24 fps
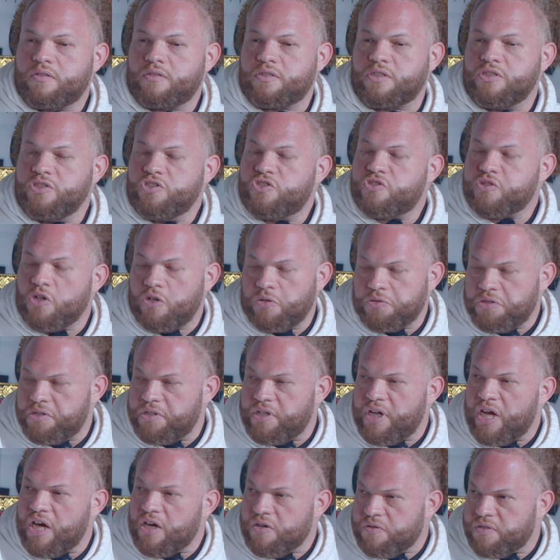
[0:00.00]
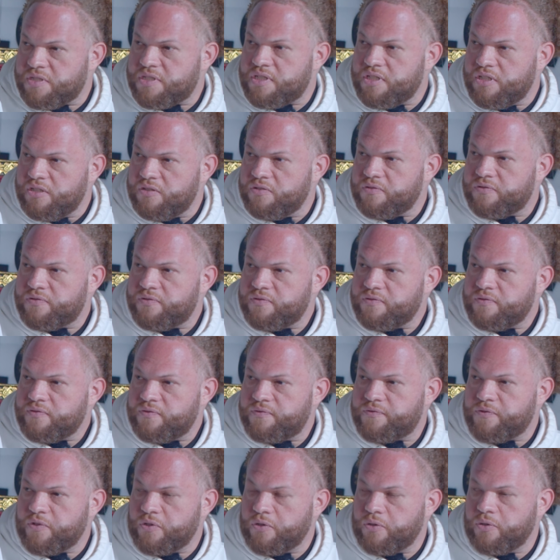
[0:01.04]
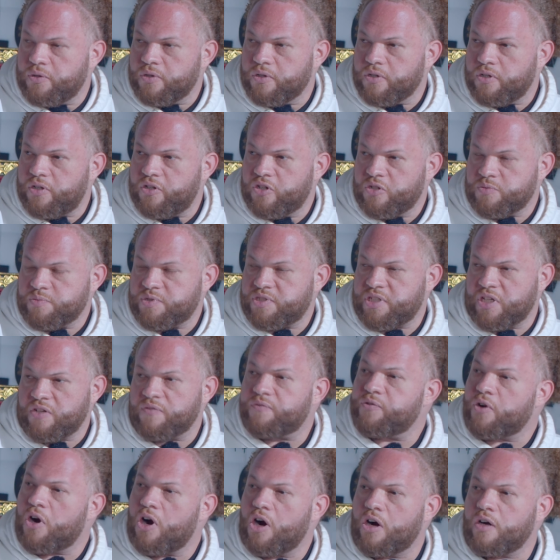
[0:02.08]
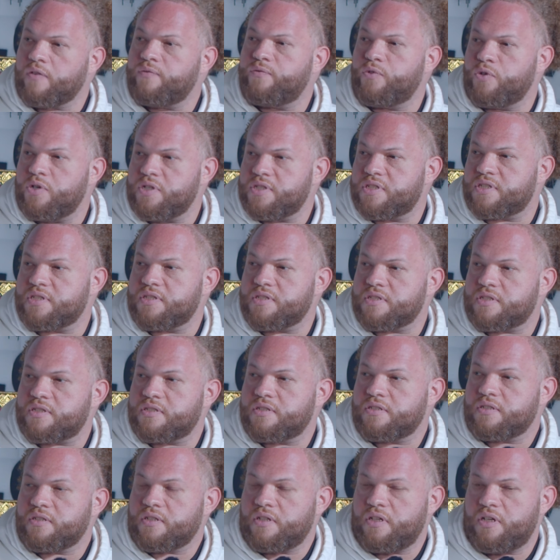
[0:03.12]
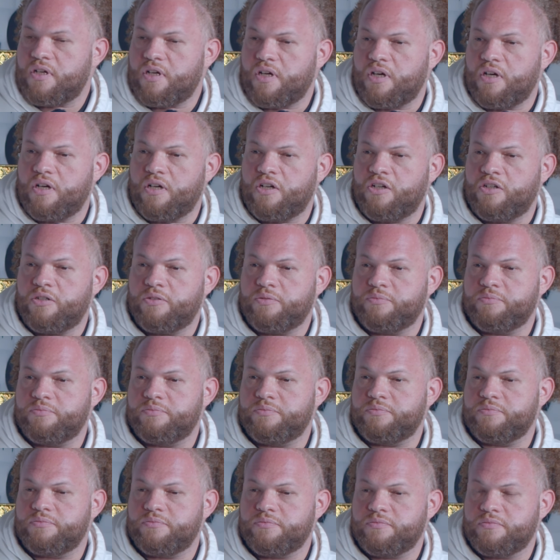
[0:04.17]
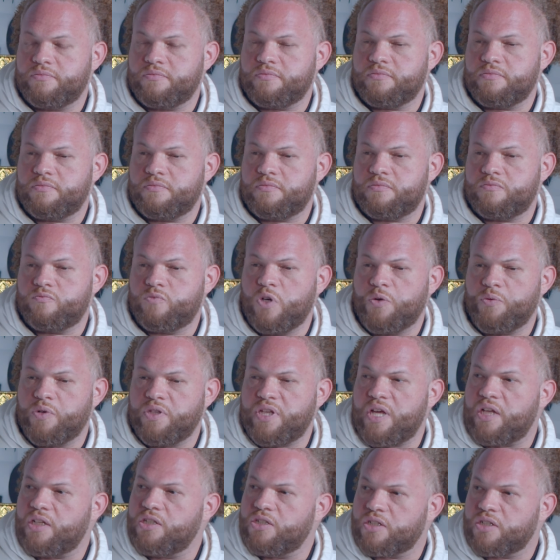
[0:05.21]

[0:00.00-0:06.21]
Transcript: control the narrative for you know what I'm saying for our voices. Right. Um, what would that